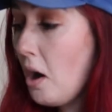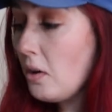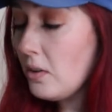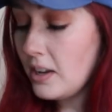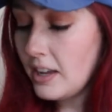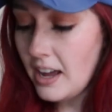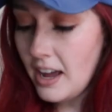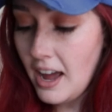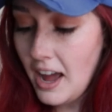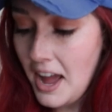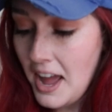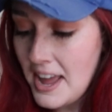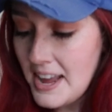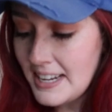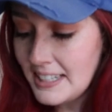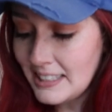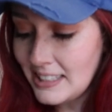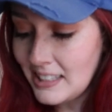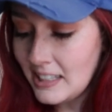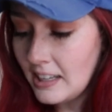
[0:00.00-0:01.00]
oh,
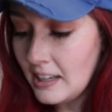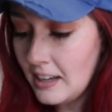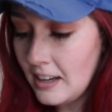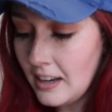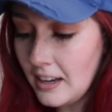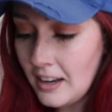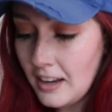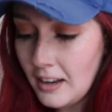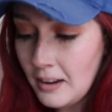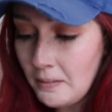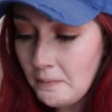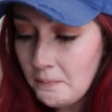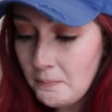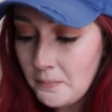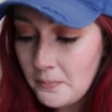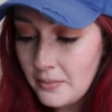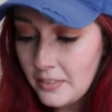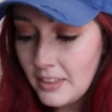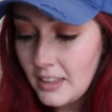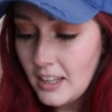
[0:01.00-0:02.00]
guys!
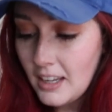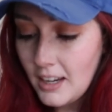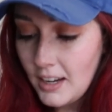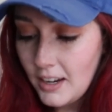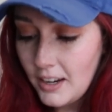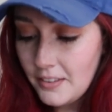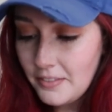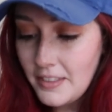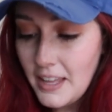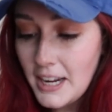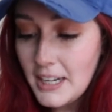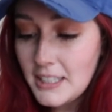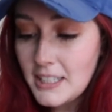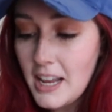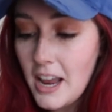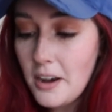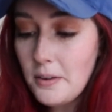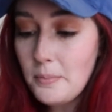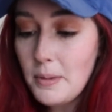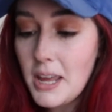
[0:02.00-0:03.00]
They
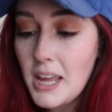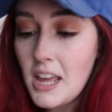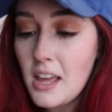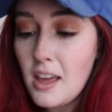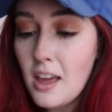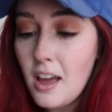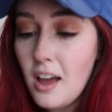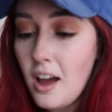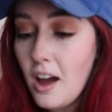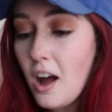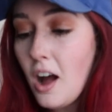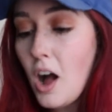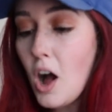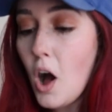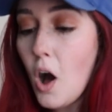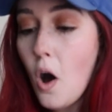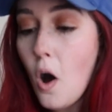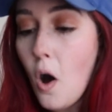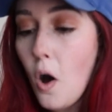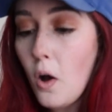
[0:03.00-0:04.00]
sent me
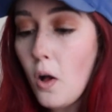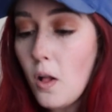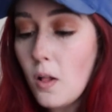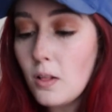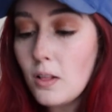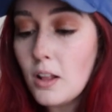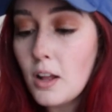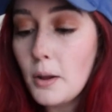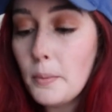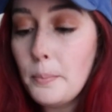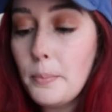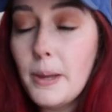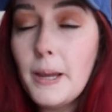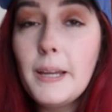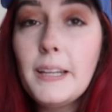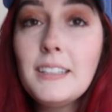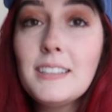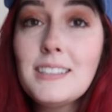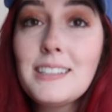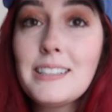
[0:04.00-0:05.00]
a whole
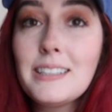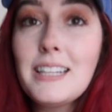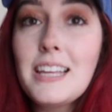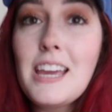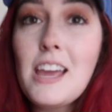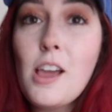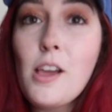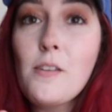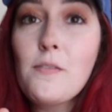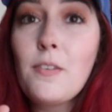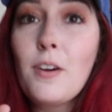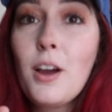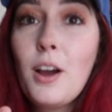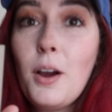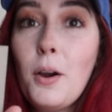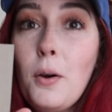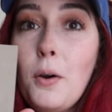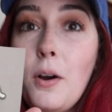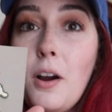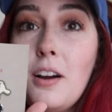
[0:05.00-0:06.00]
pin sleeve
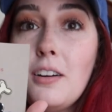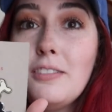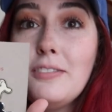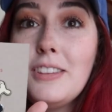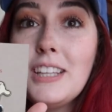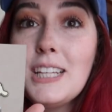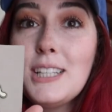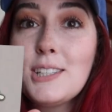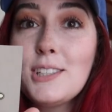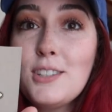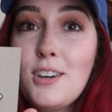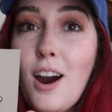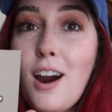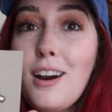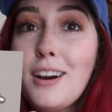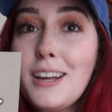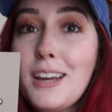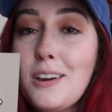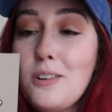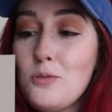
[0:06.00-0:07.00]
of these
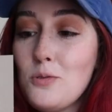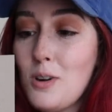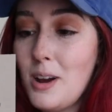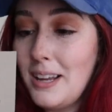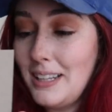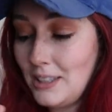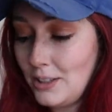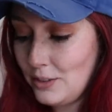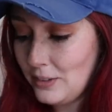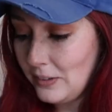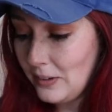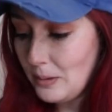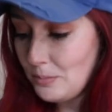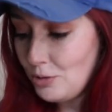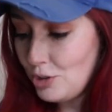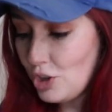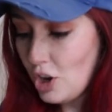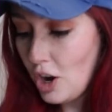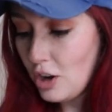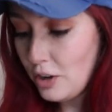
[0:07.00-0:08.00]
Target ones
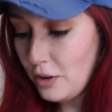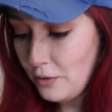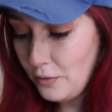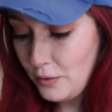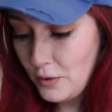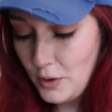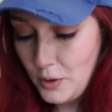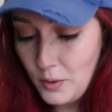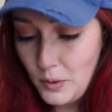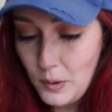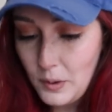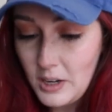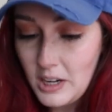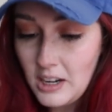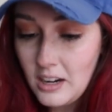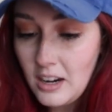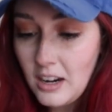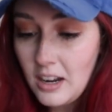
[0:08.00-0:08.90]
from Junk Food.